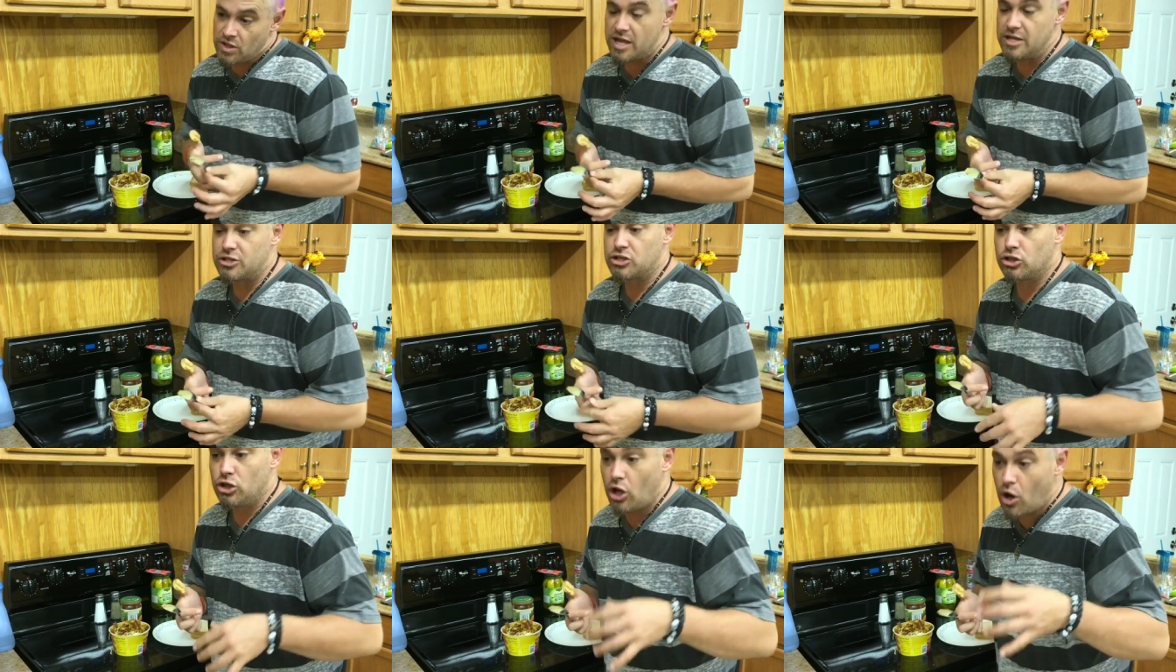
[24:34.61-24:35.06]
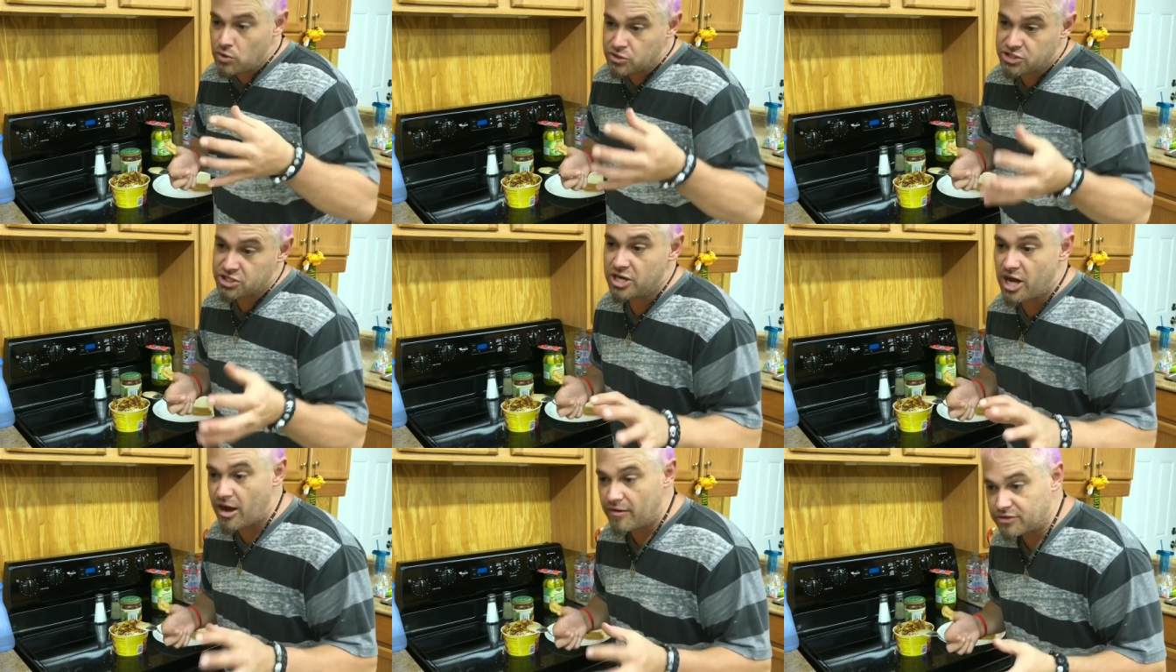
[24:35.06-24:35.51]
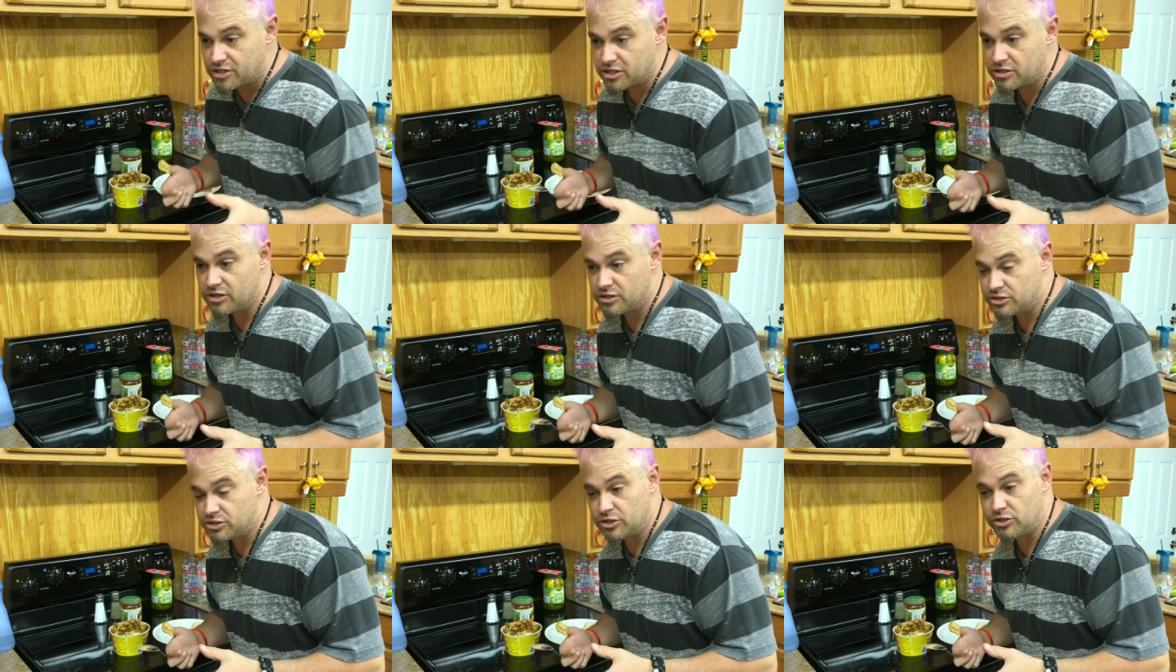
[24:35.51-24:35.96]
It's close enough
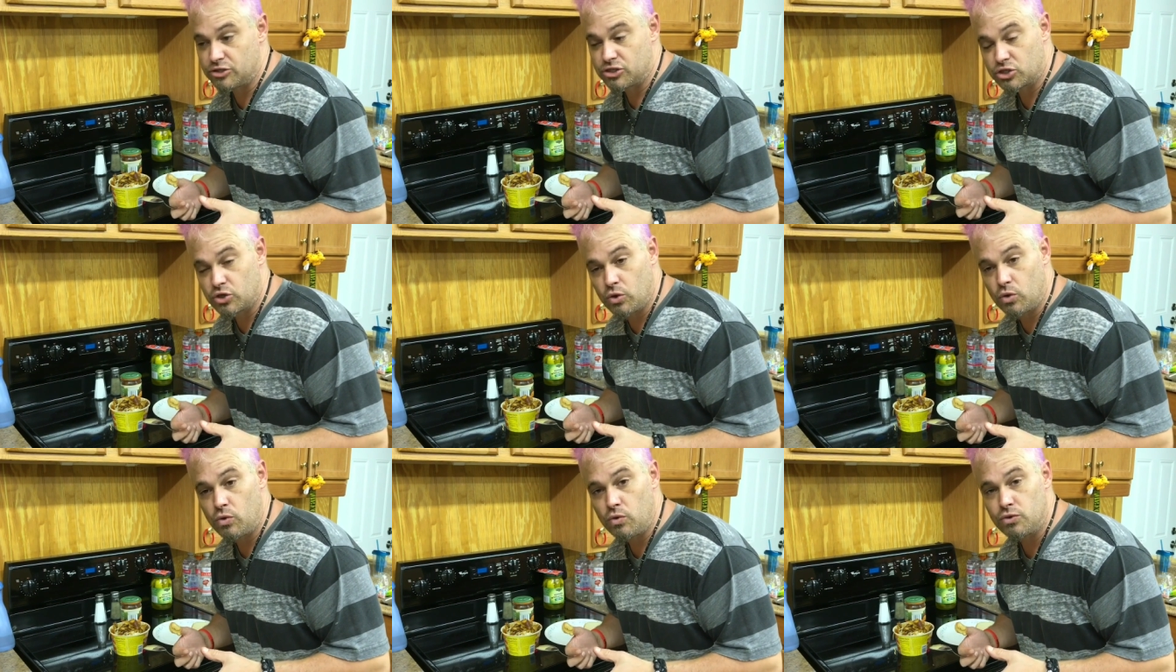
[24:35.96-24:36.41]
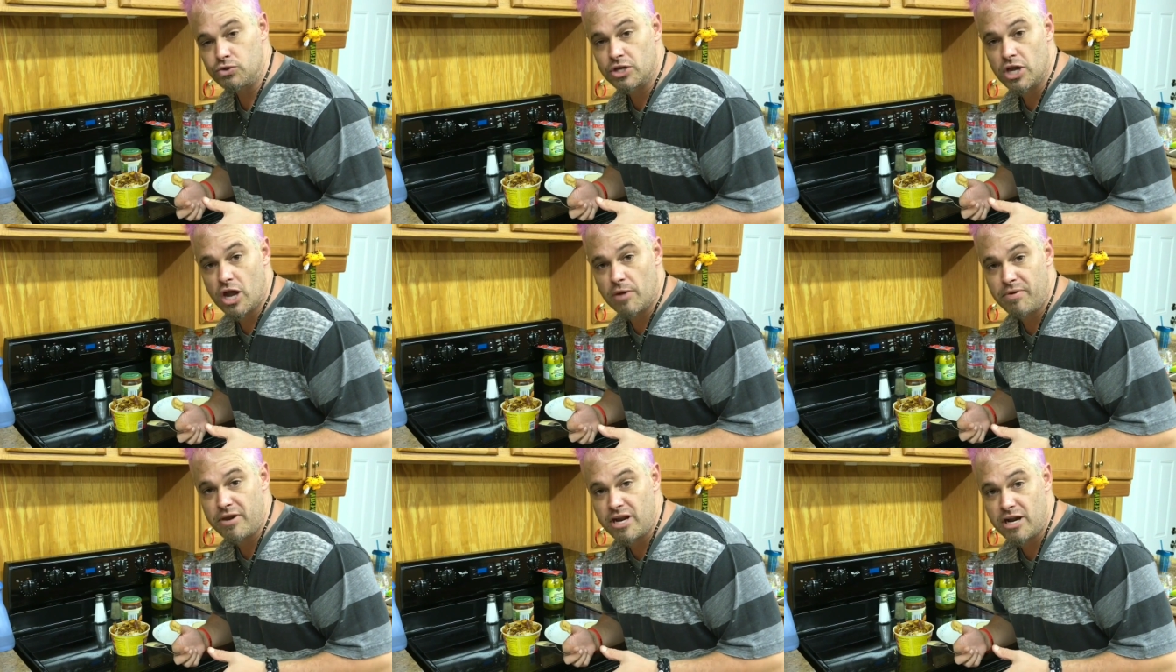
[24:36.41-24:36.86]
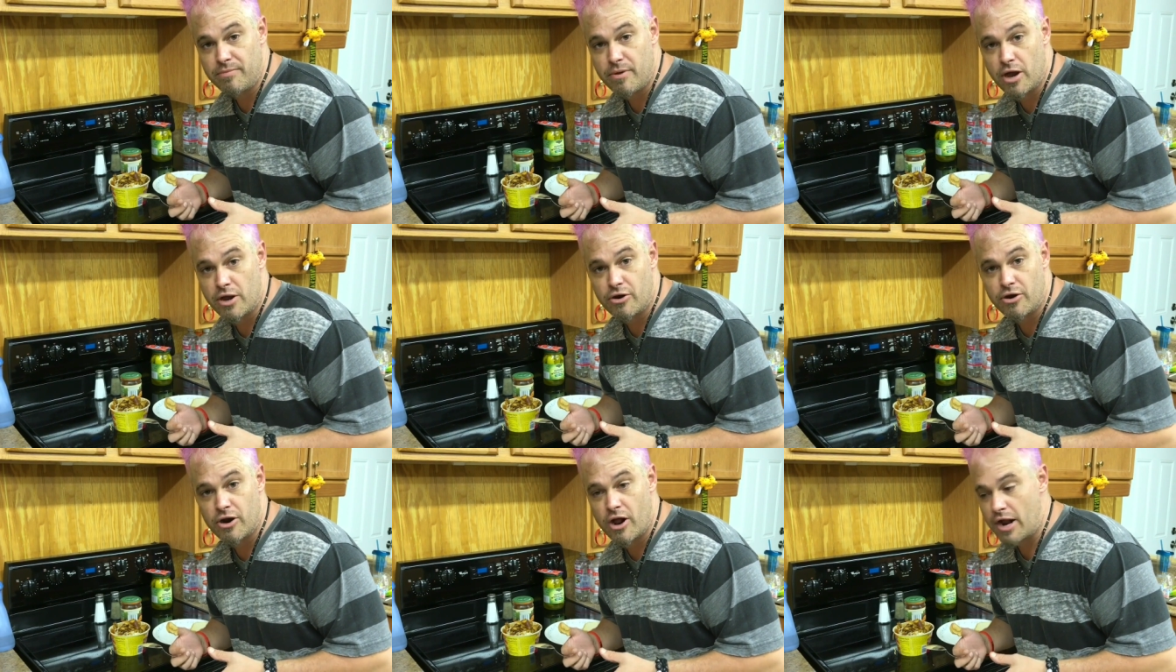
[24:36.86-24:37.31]
to the to the school's uh, peanut
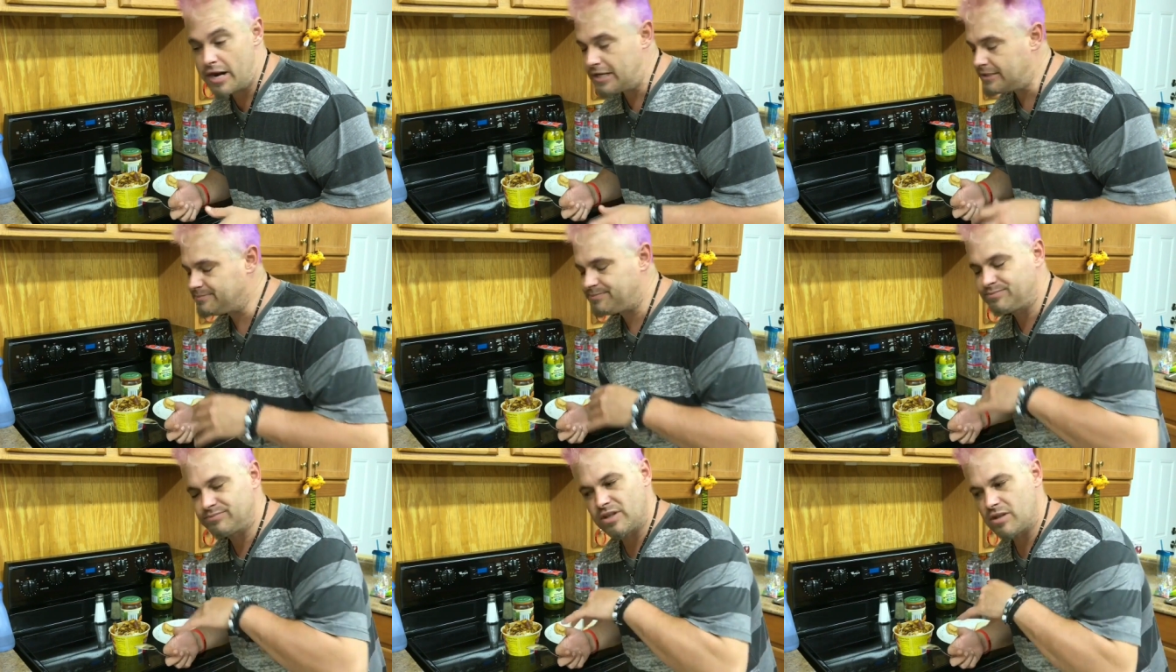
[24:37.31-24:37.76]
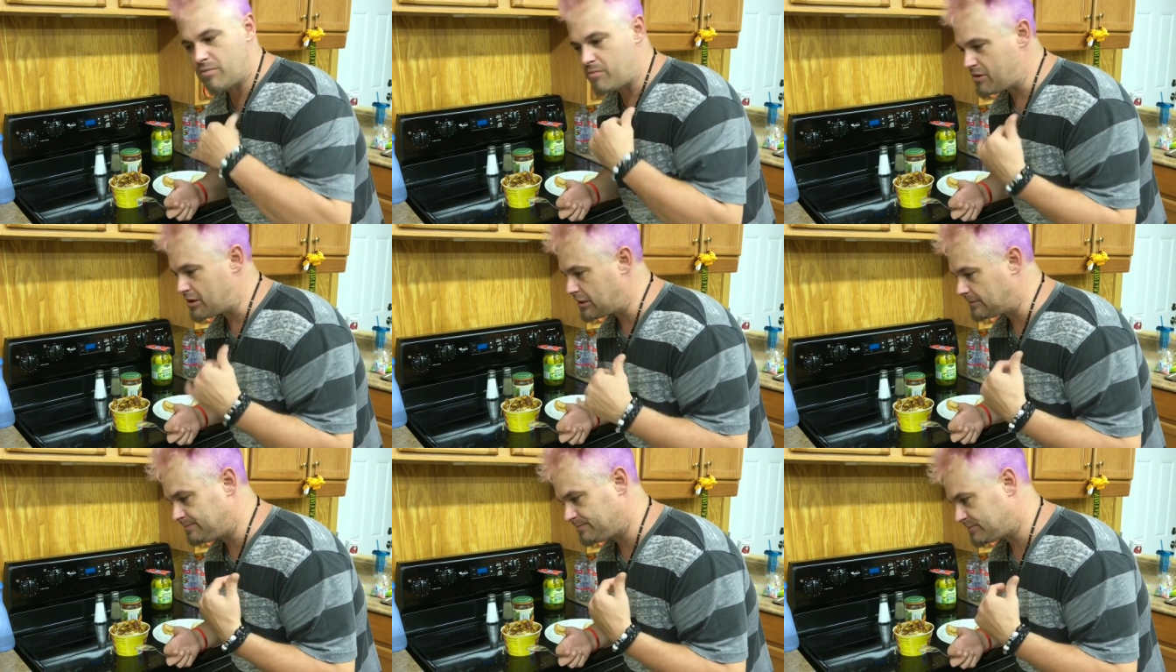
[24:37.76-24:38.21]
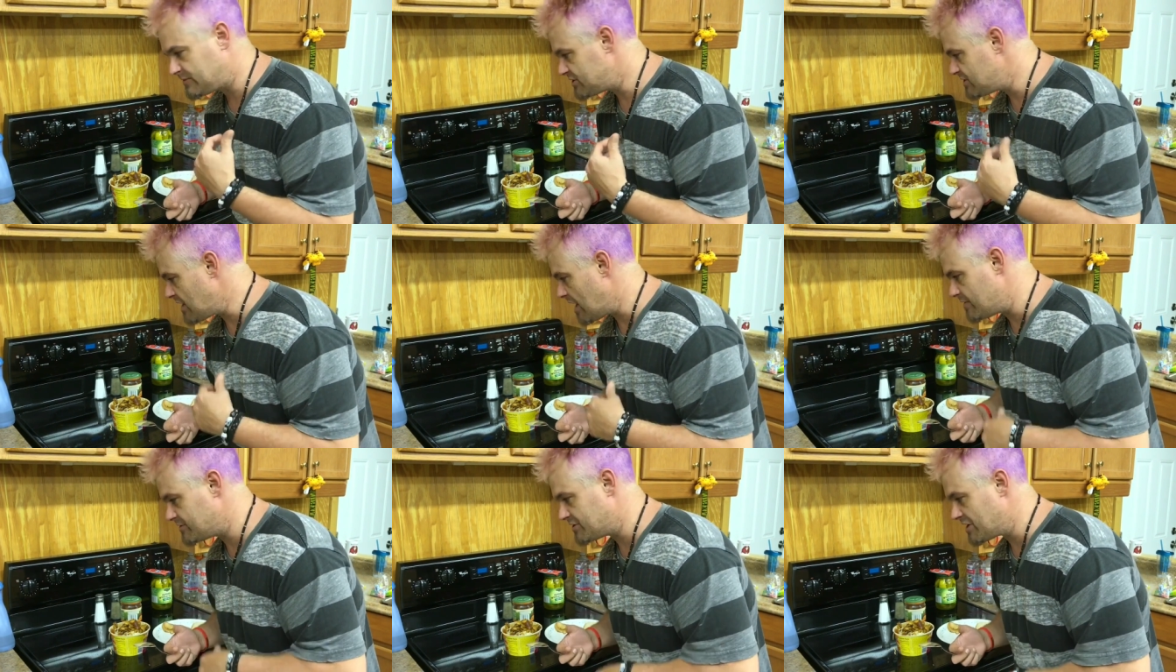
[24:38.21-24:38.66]
butter and honey, but
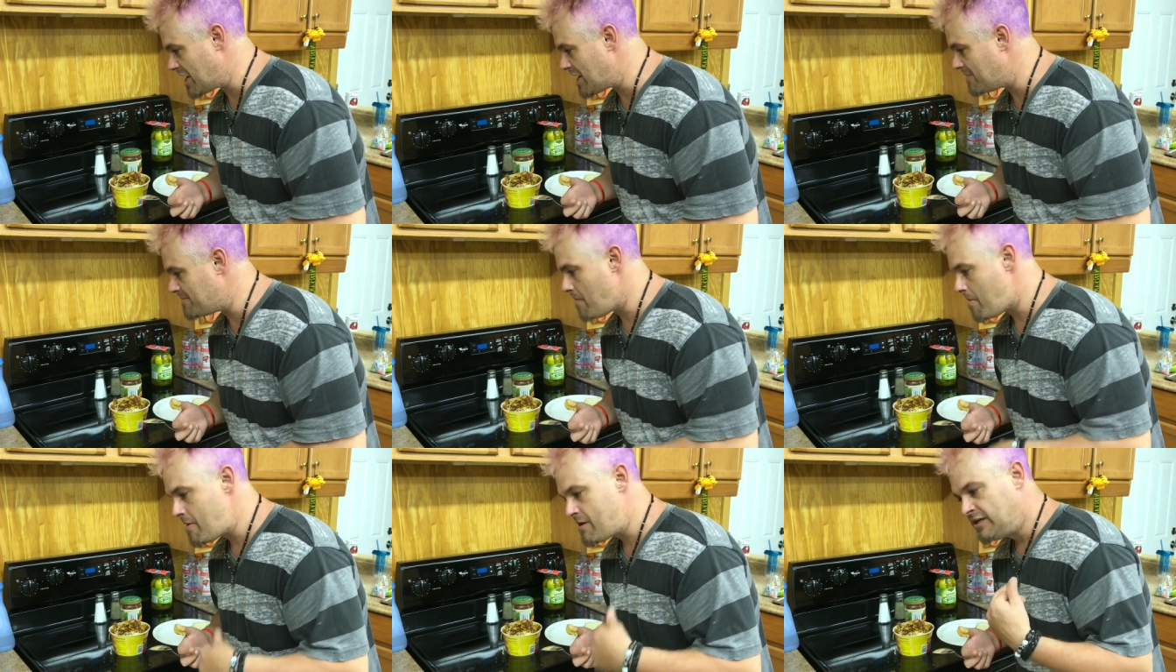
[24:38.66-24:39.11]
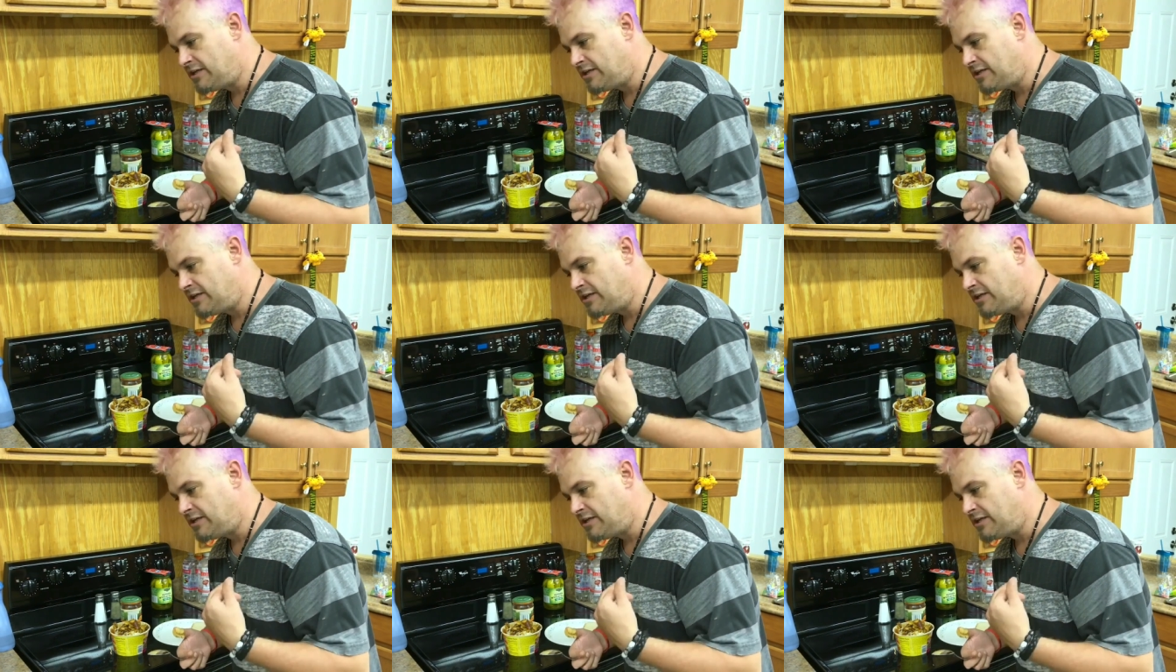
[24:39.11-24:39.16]
it's not the same.